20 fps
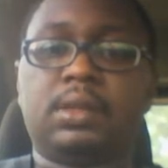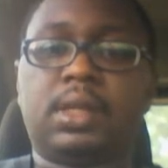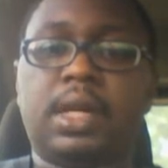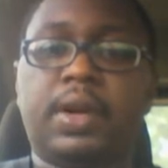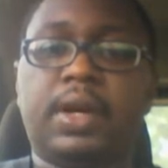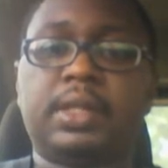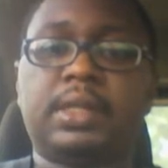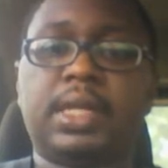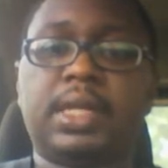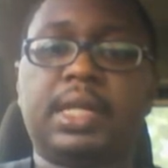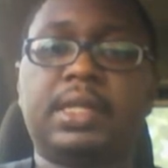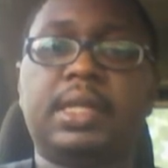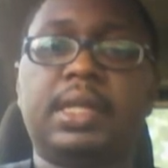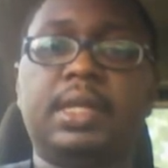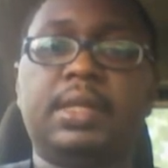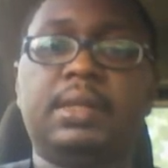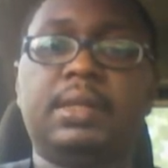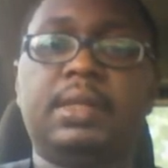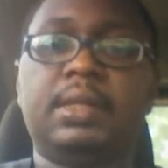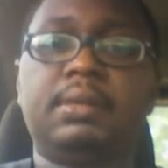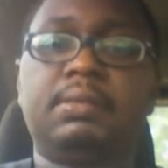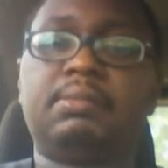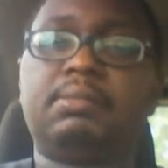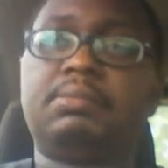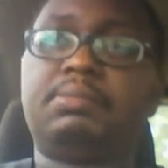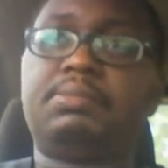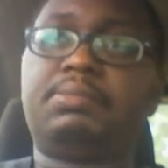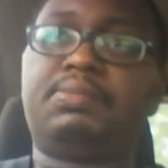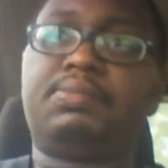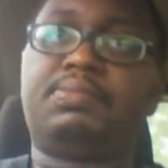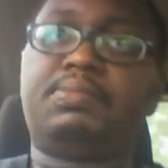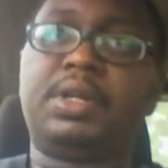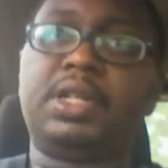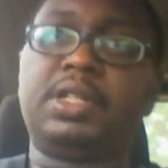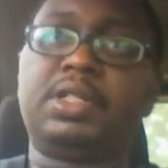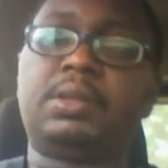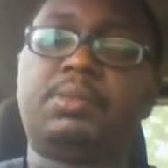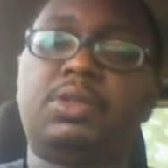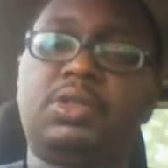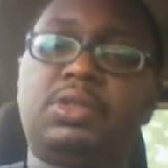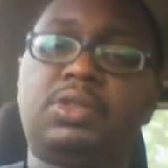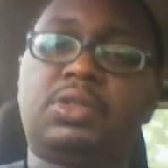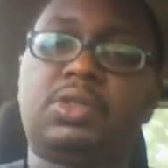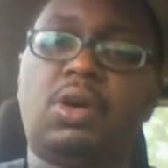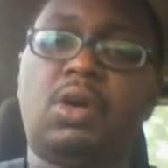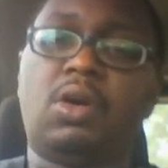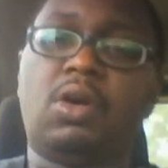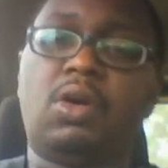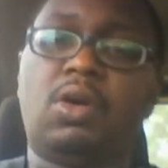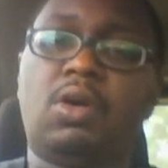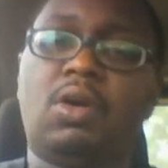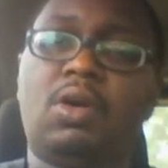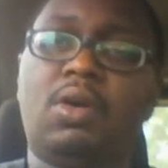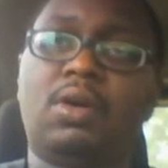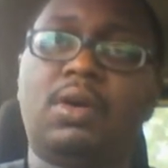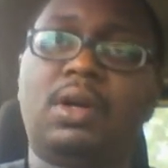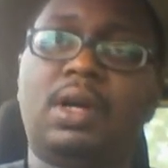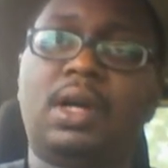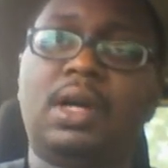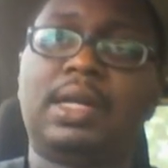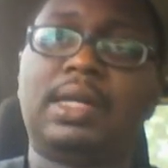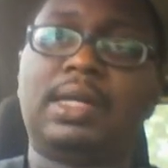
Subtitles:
are certain principles or